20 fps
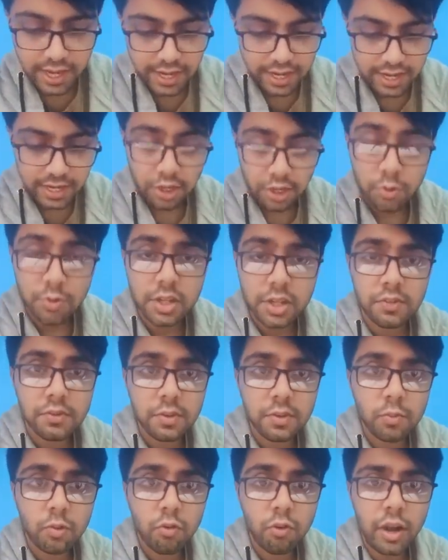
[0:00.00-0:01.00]
Next question
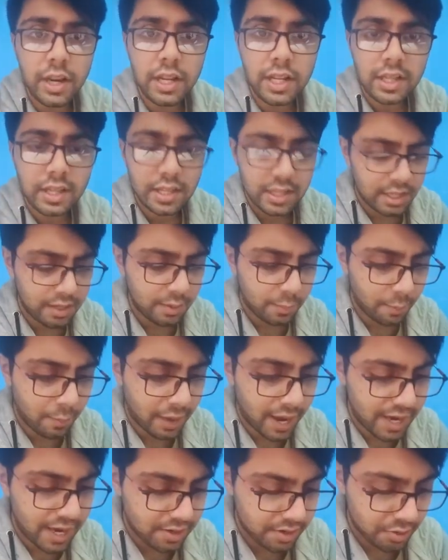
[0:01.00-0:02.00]
we move on. It's
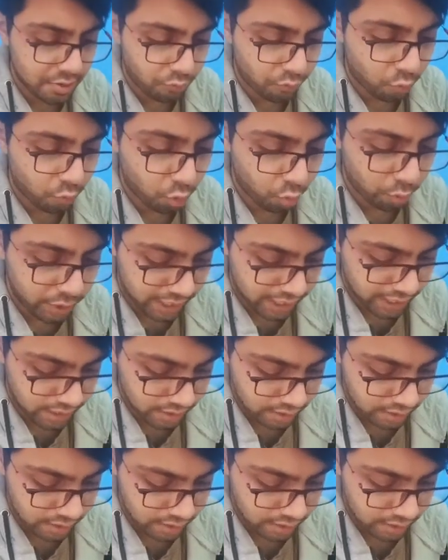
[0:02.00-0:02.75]
match the following.